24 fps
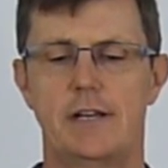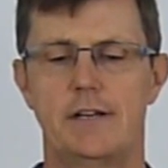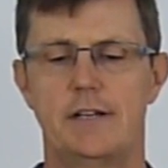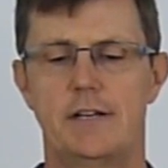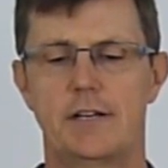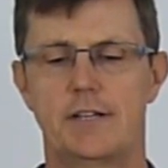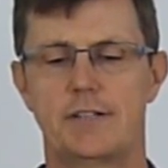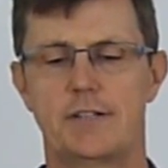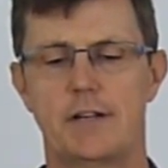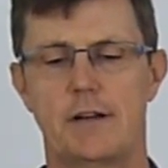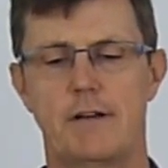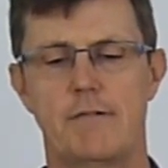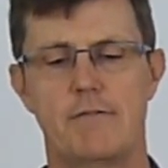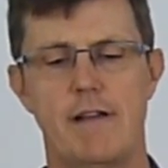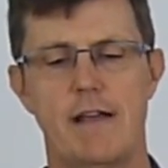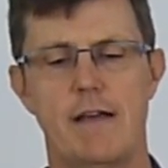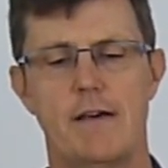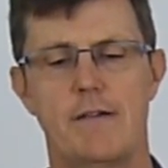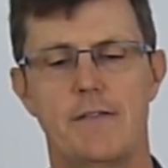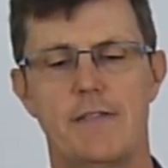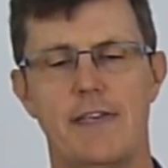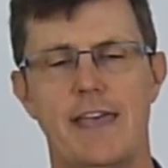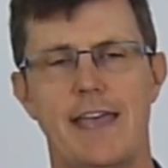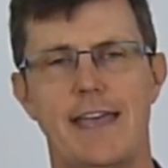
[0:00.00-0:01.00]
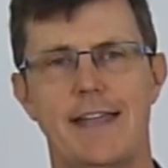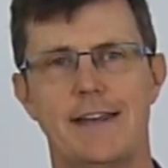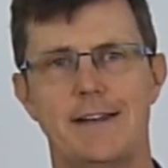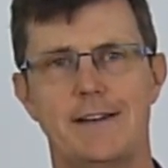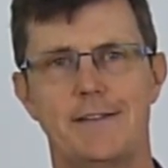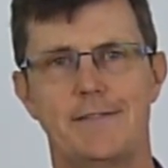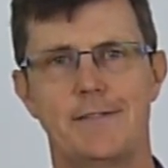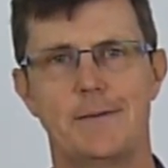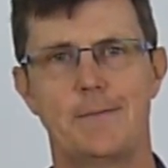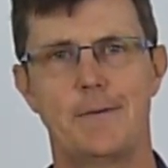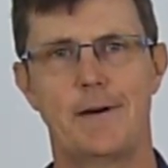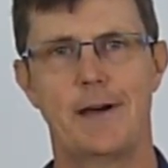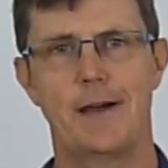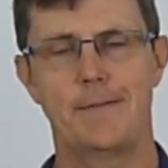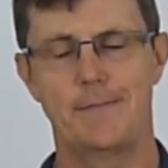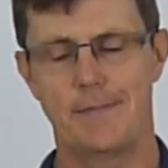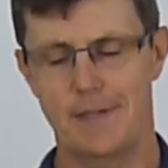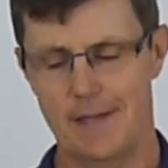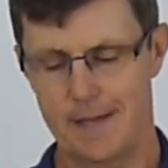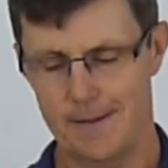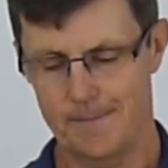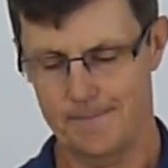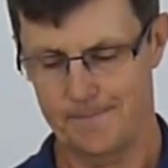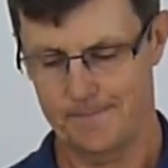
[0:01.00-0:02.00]
just around the end of the pipe
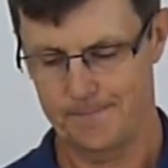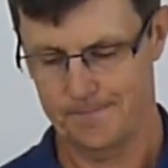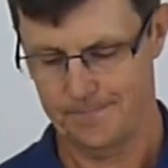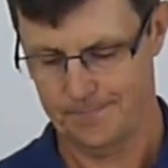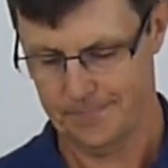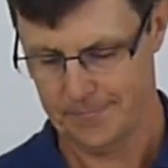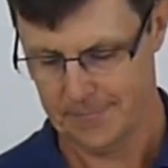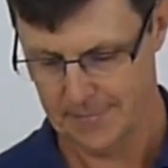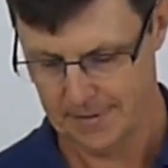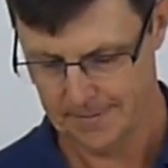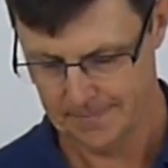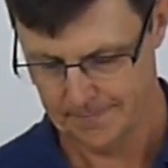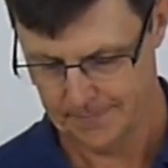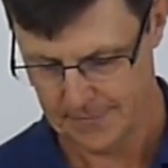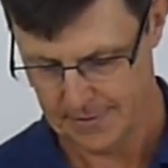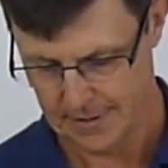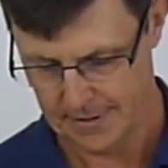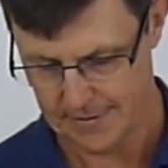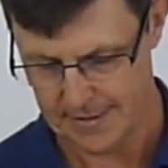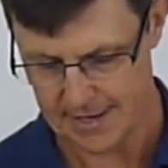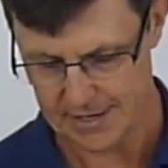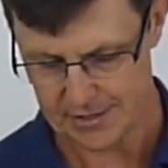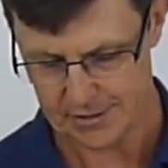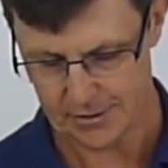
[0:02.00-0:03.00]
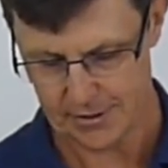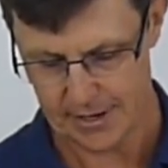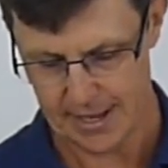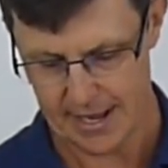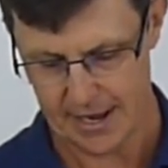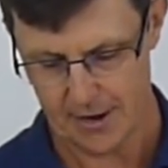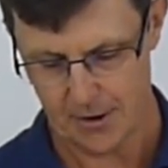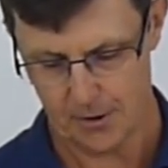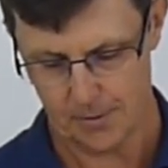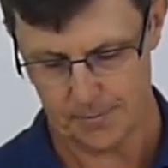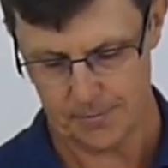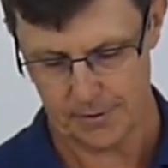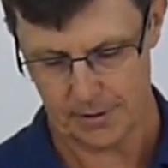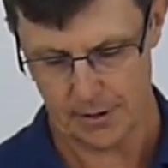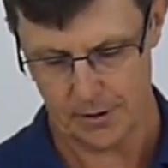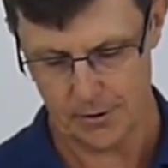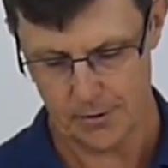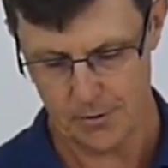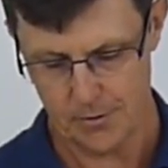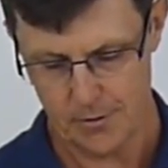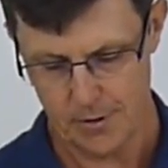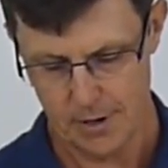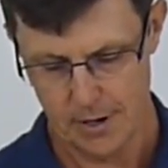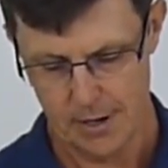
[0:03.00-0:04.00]
there. And that's going to help the
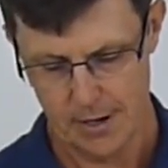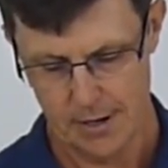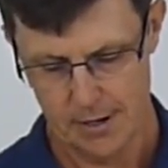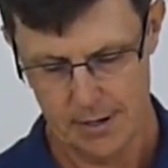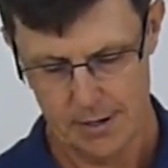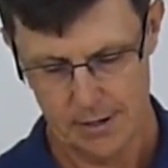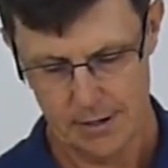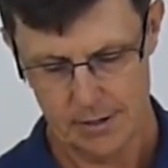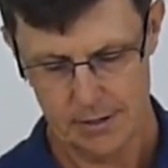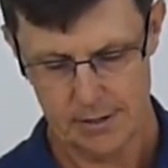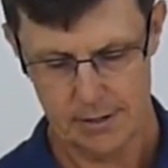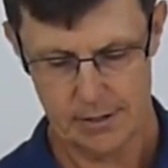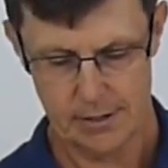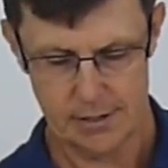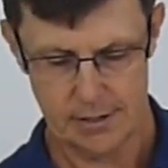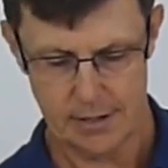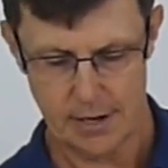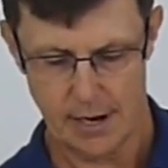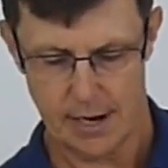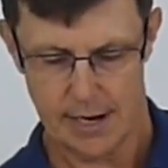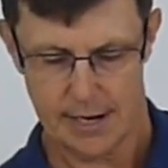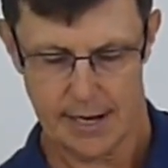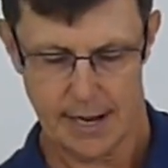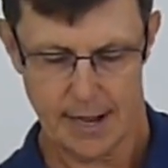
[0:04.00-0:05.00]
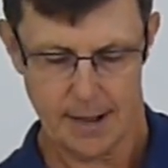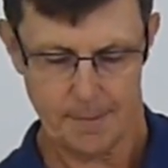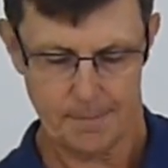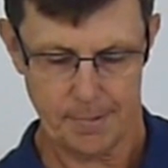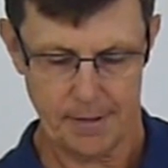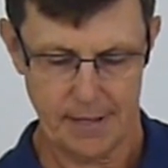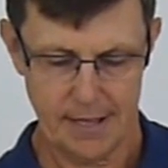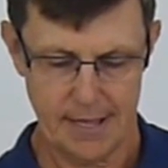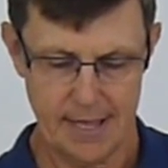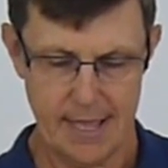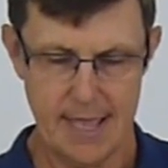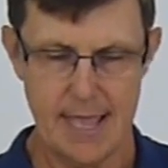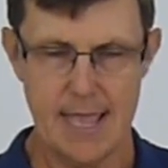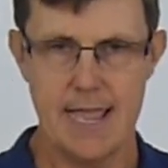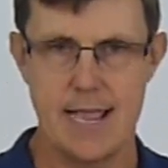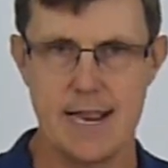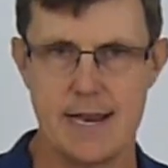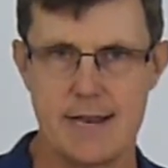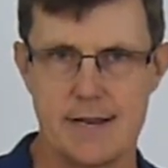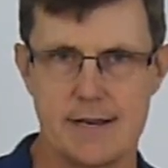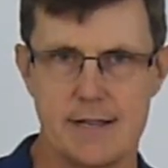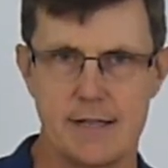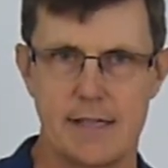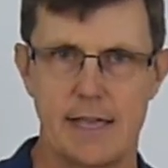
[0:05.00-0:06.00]
glue guide up
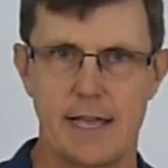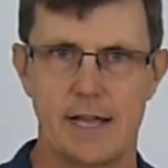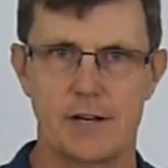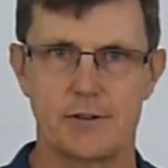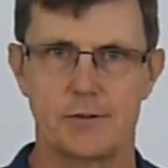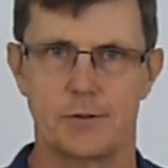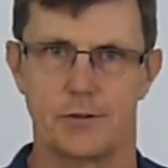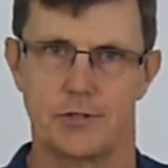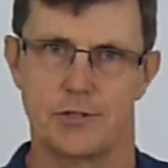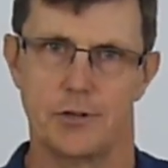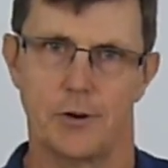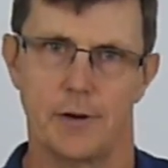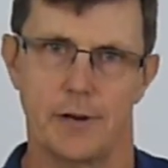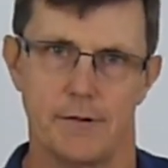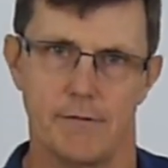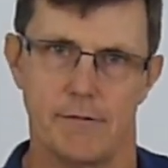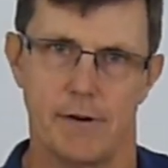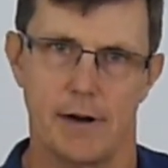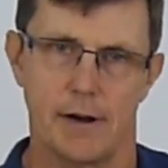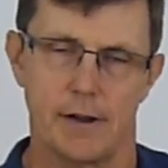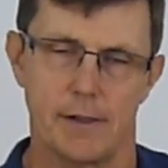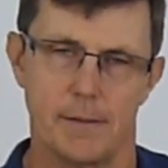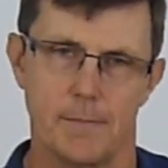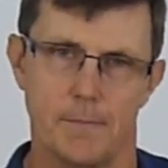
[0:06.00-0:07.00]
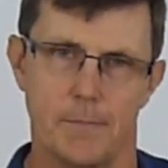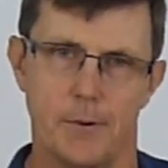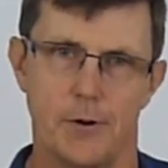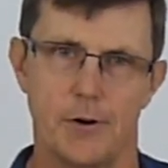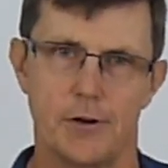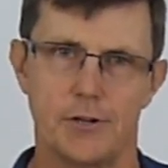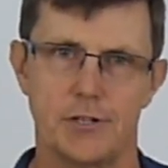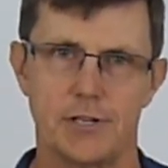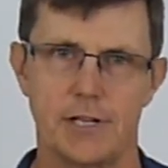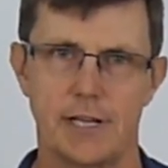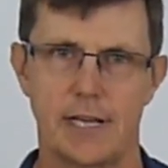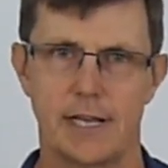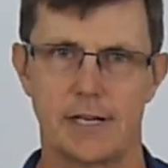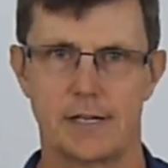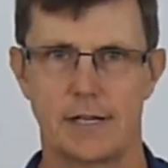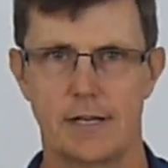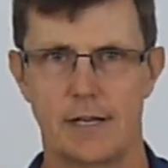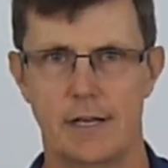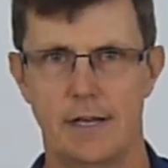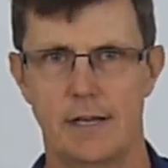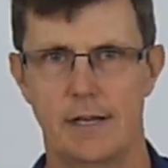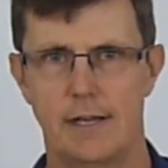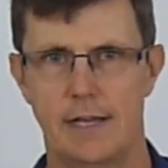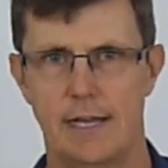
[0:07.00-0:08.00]
into the actual joint rather than pushing it
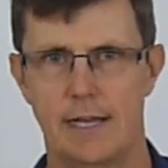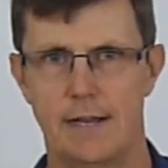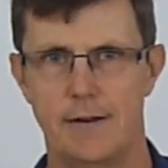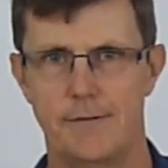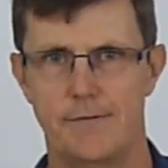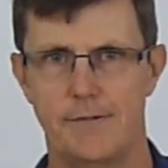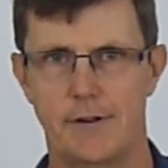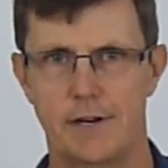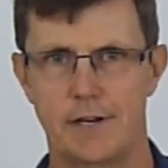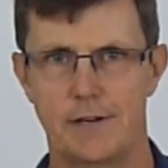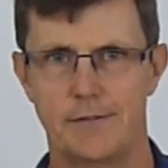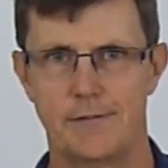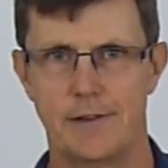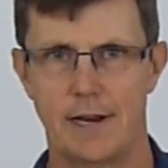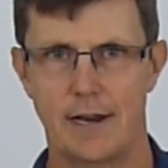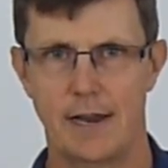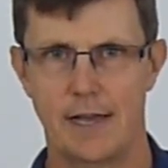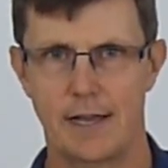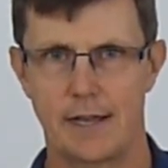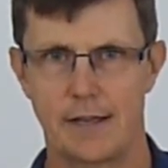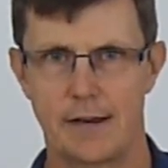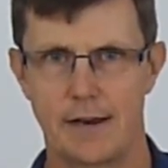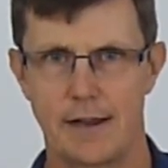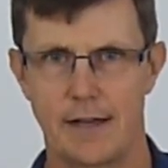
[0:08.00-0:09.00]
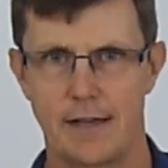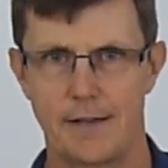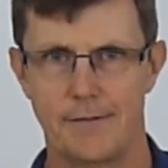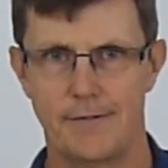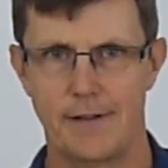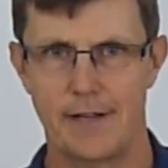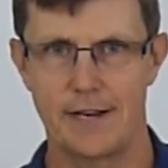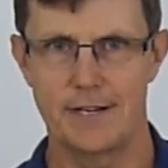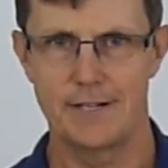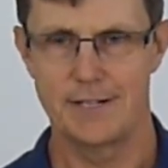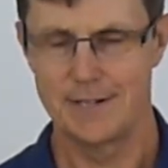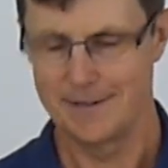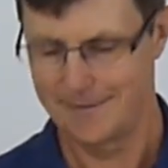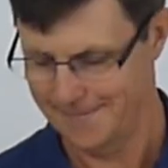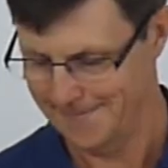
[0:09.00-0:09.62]
in front of it like a knife edge.